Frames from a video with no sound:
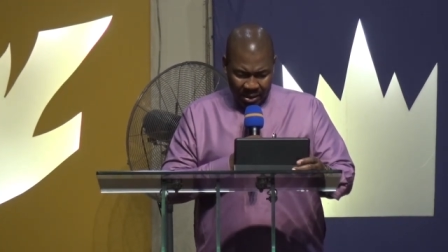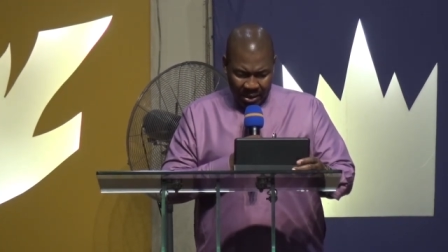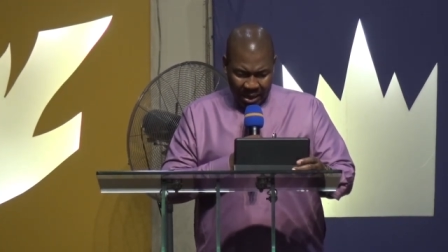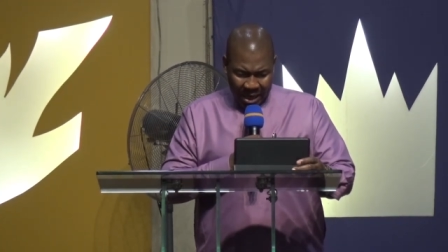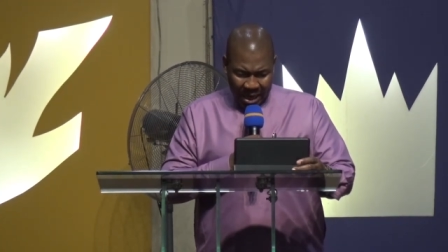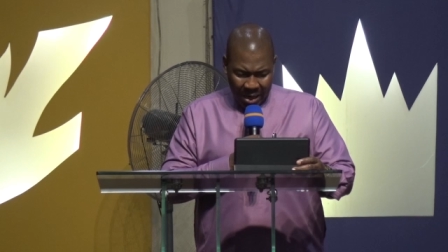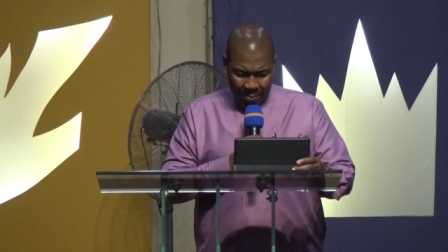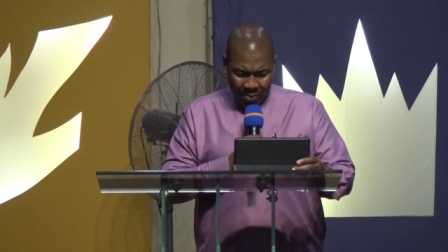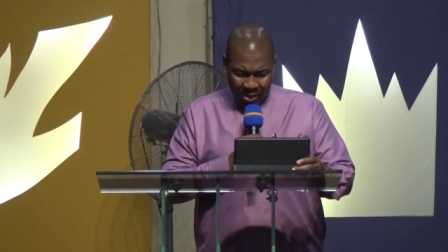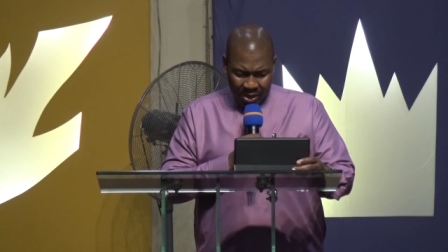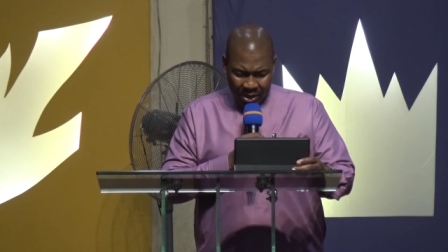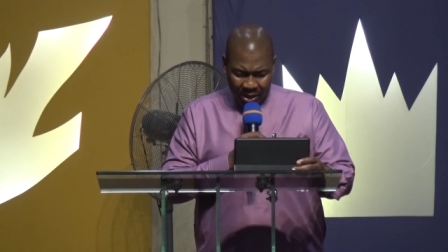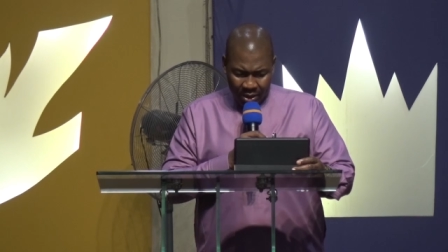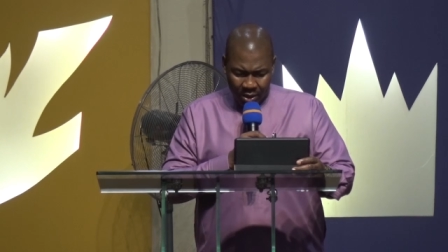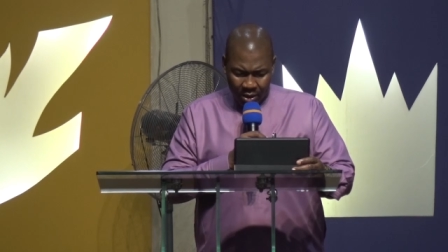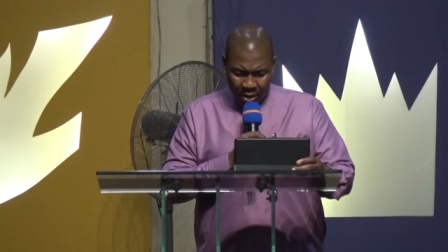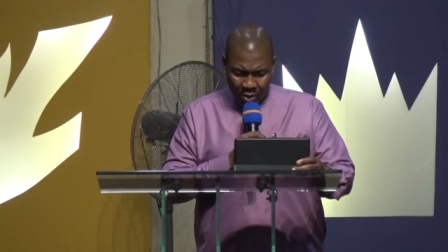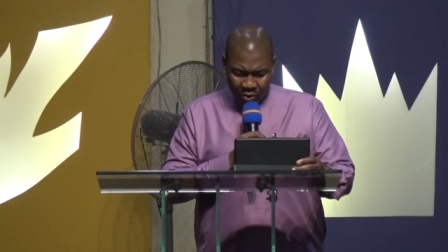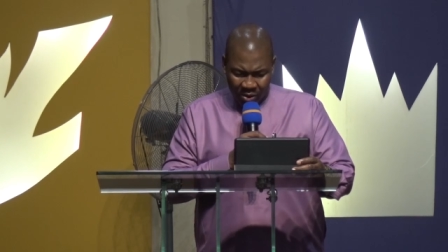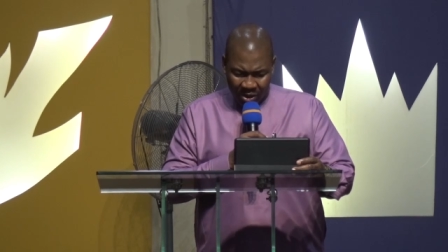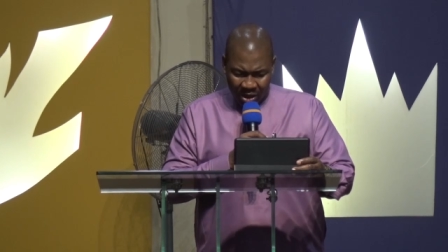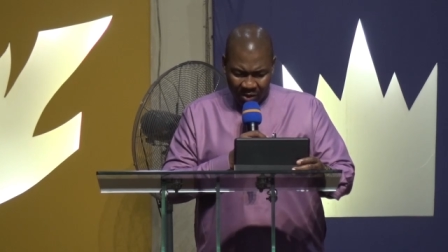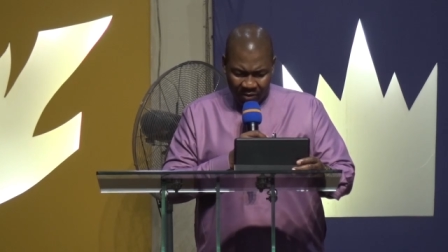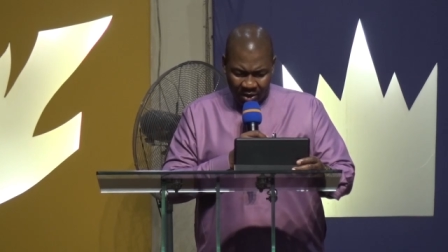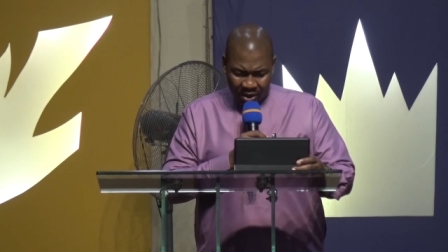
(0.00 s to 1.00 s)
I pray the Lord
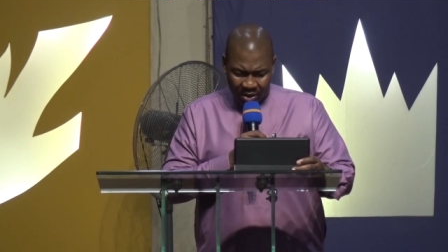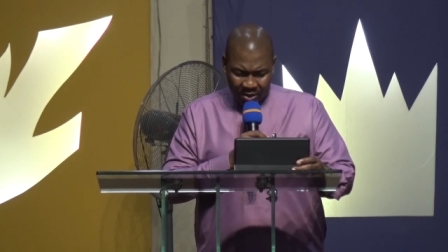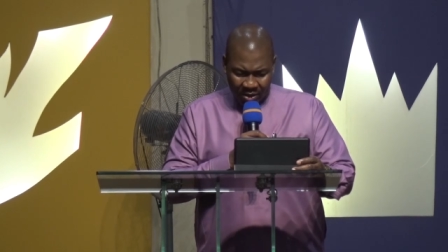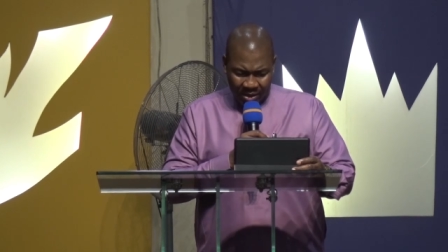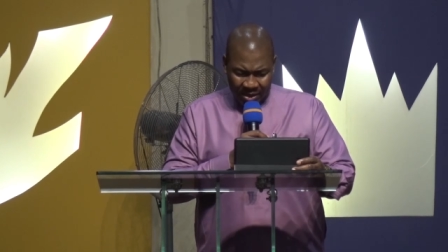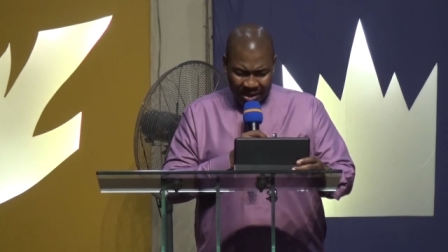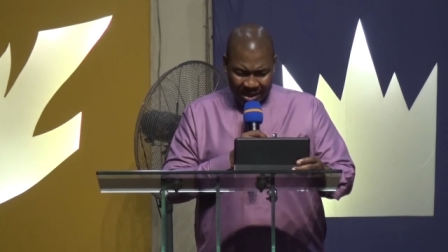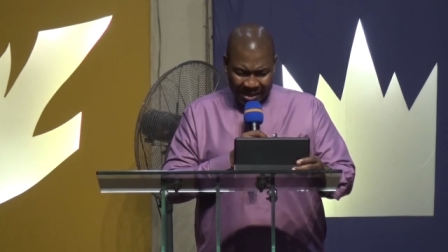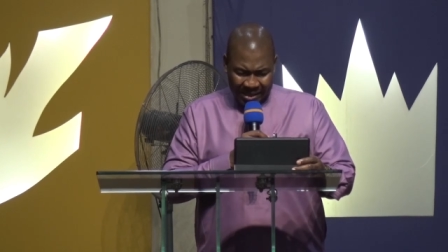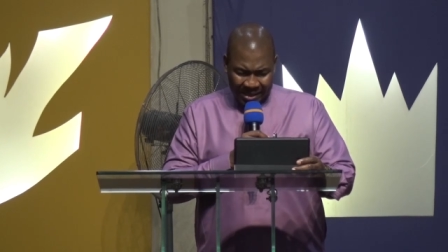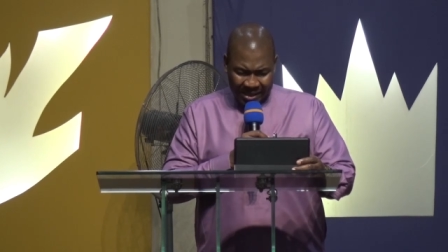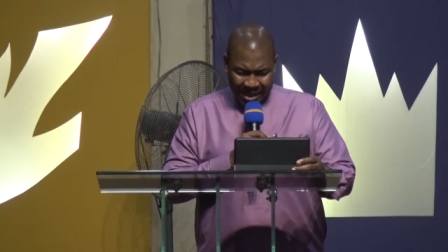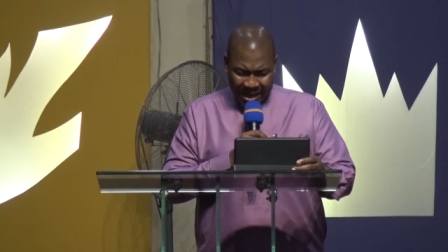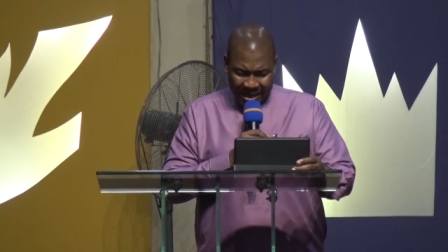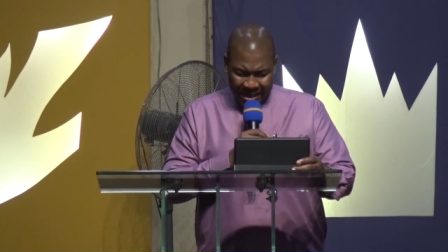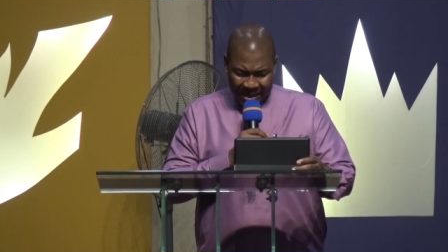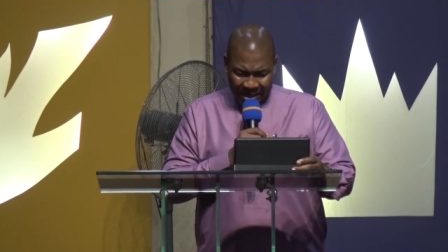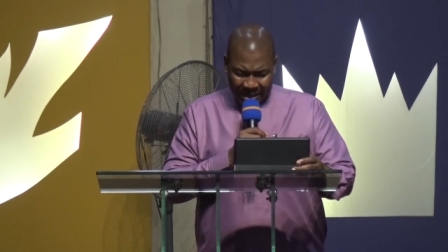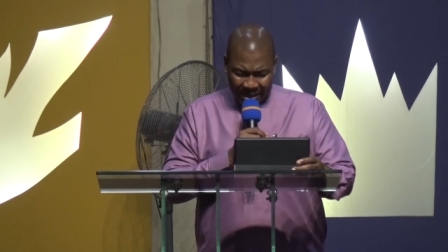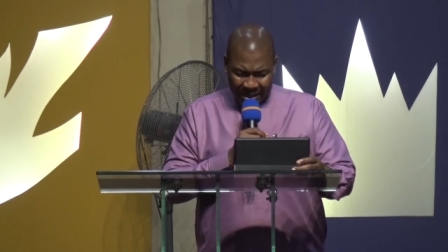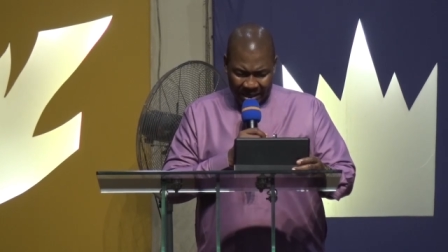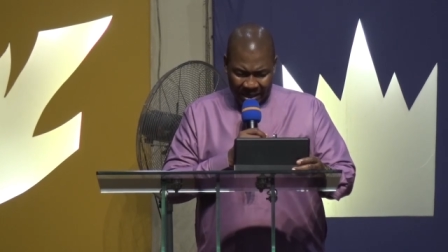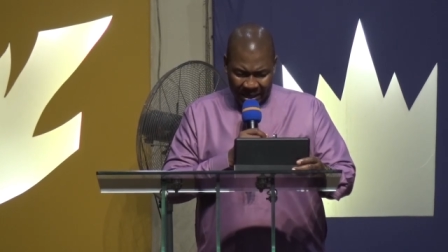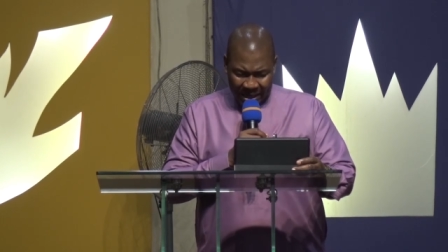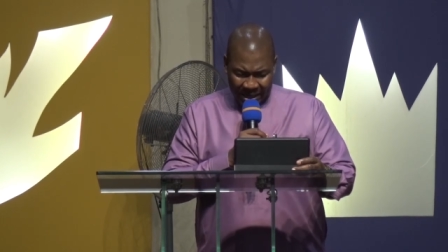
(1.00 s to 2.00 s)
will give us
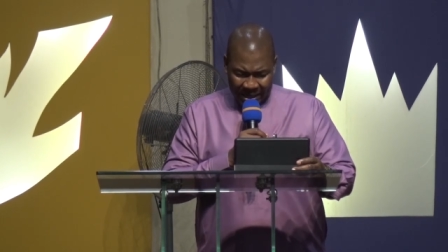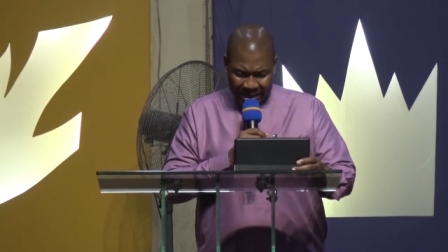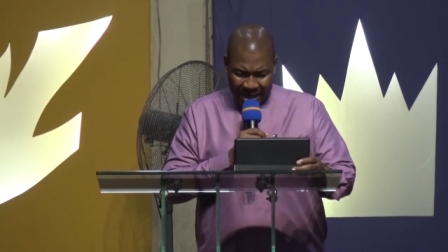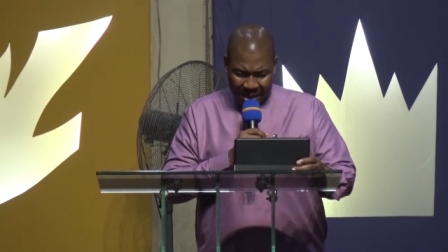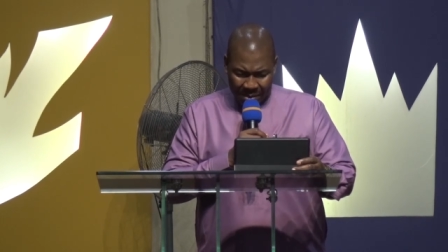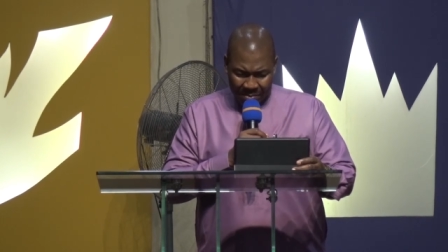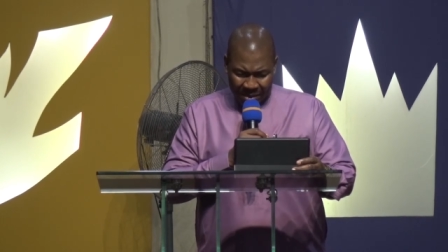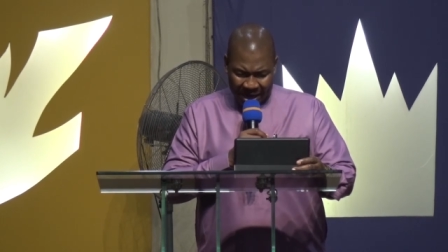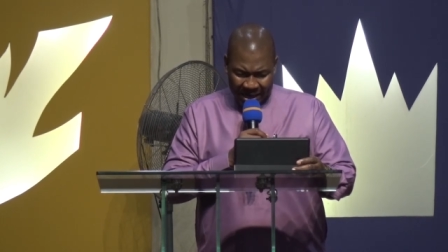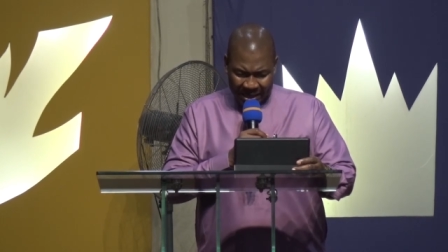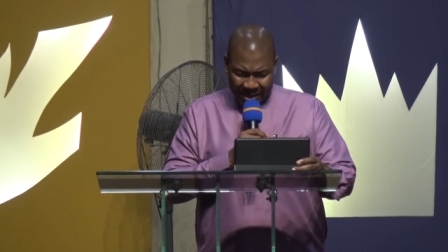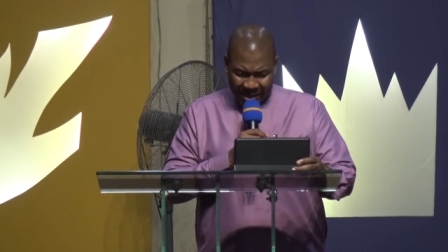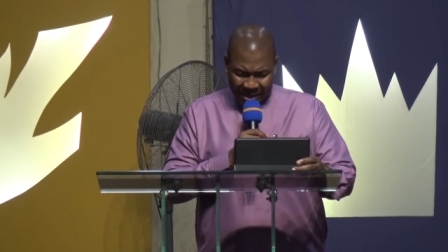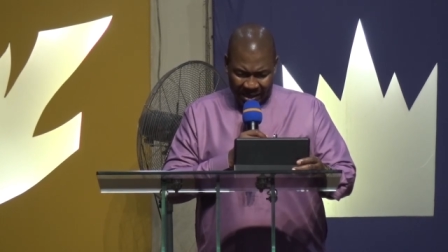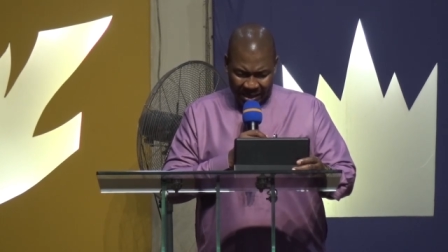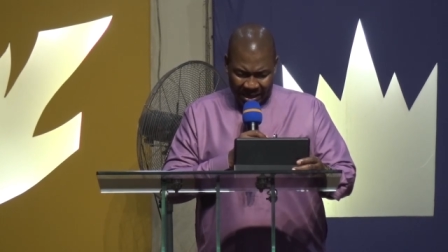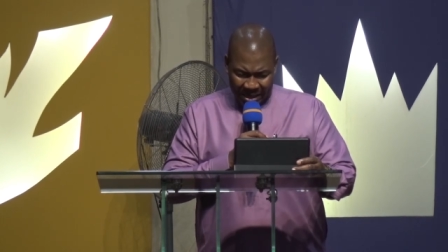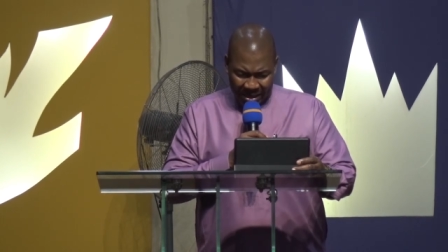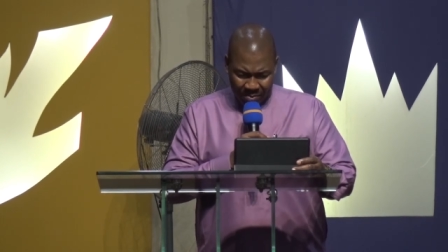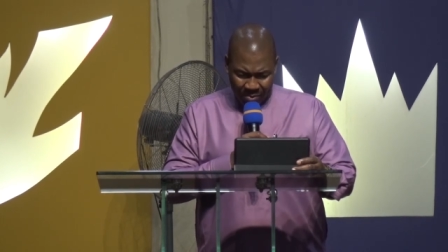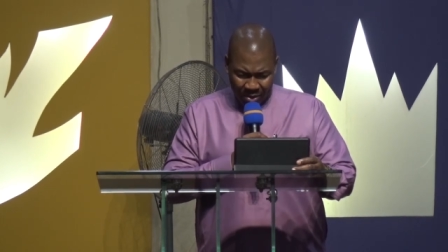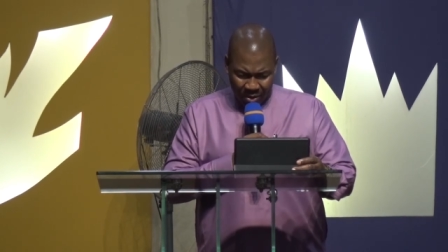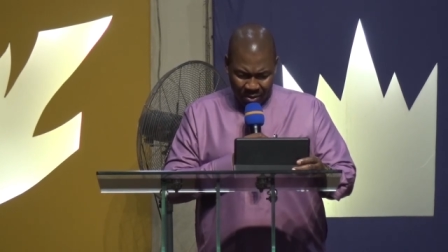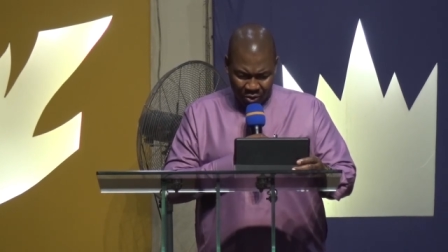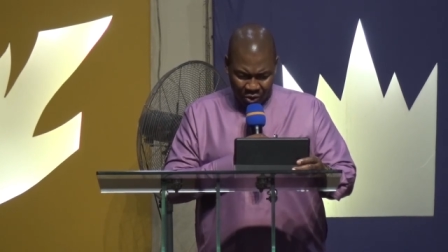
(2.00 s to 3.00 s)
understanding in the mighty
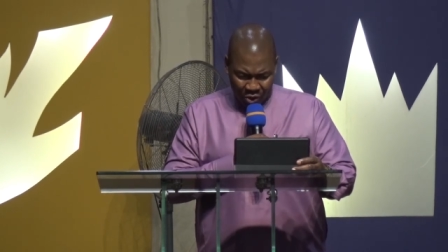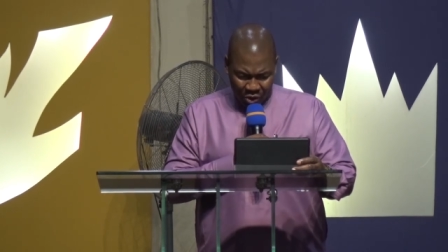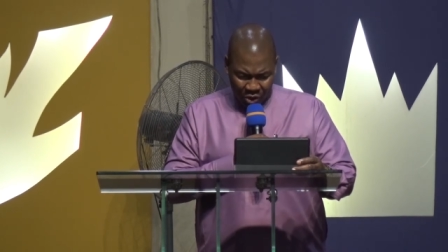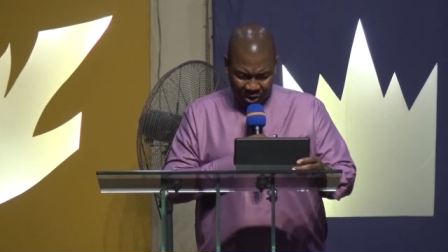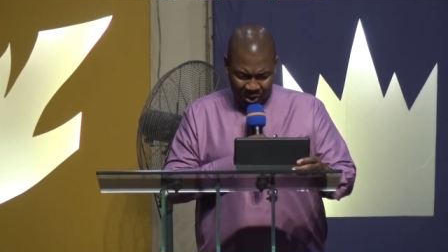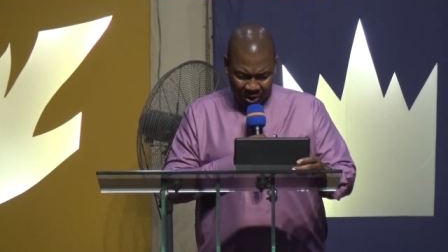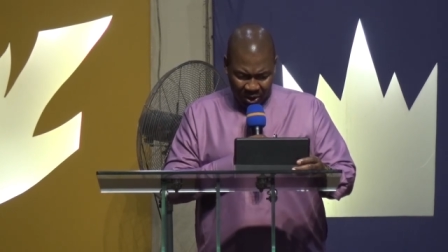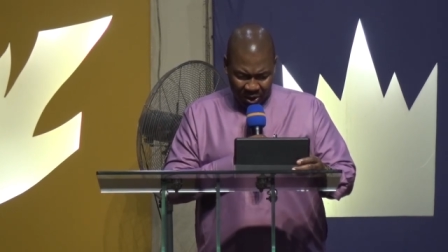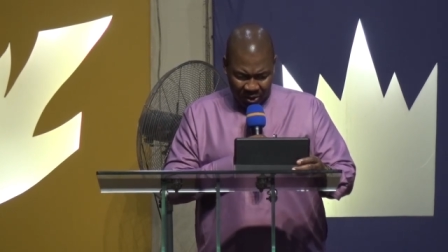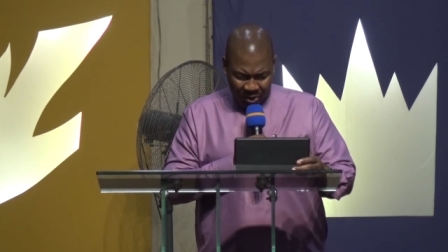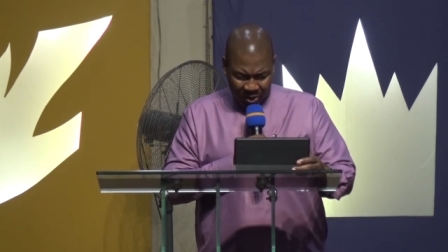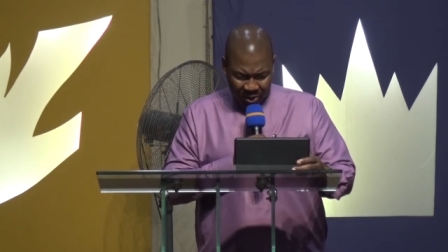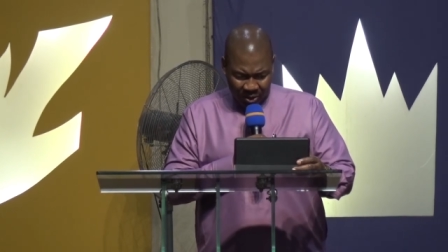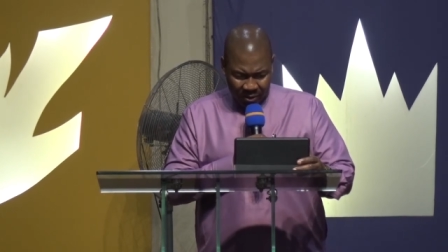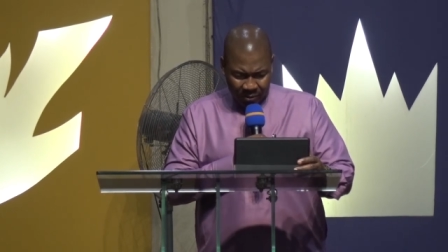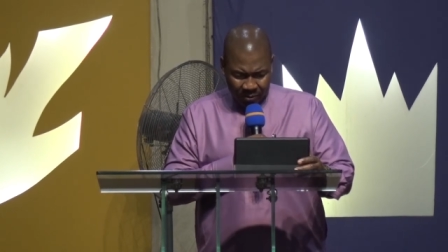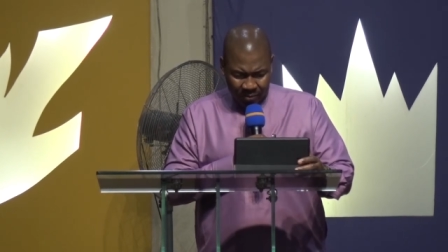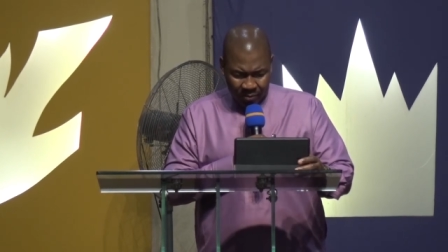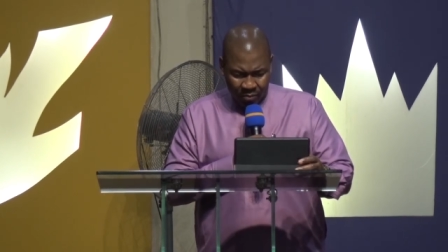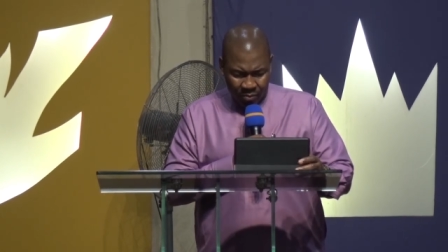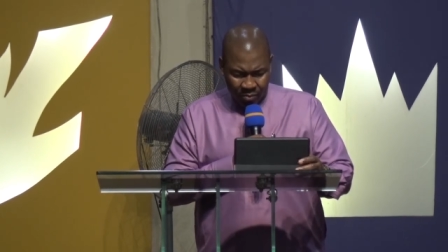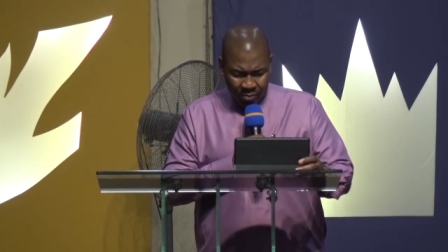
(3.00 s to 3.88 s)
name of Jesus.